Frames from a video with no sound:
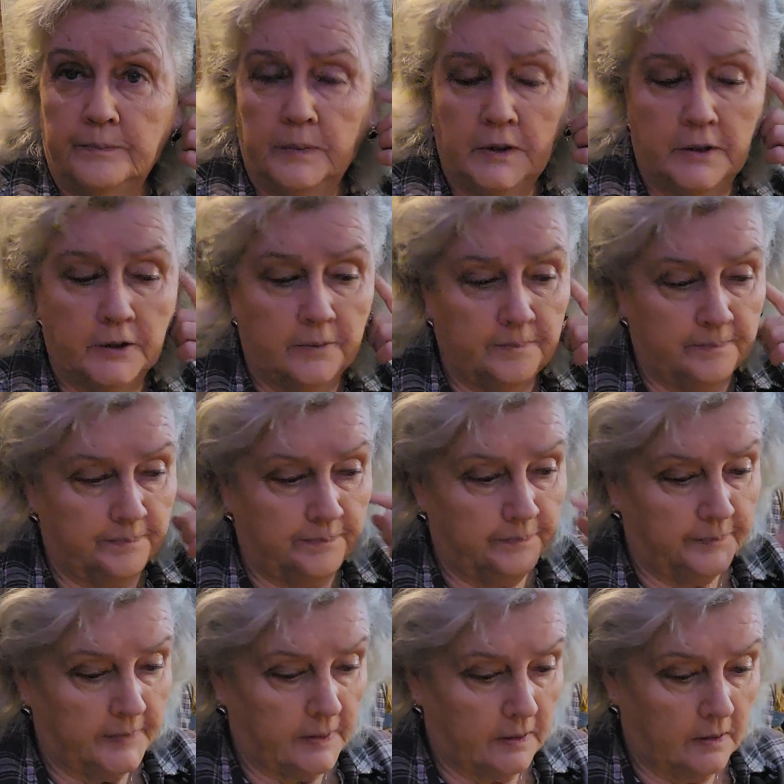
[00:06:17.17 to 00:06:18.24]
But
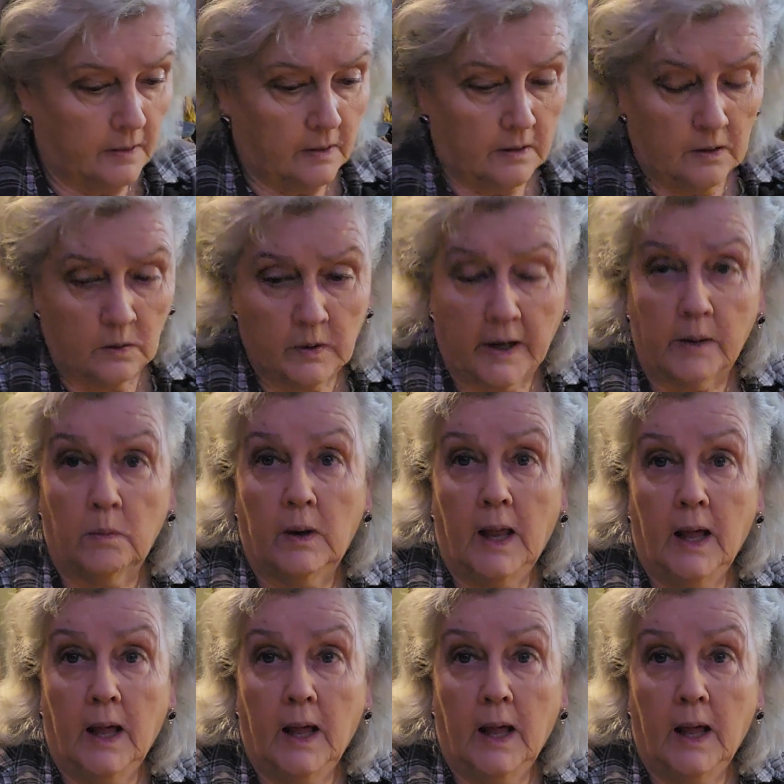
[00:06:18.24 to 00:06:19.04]
okay, well,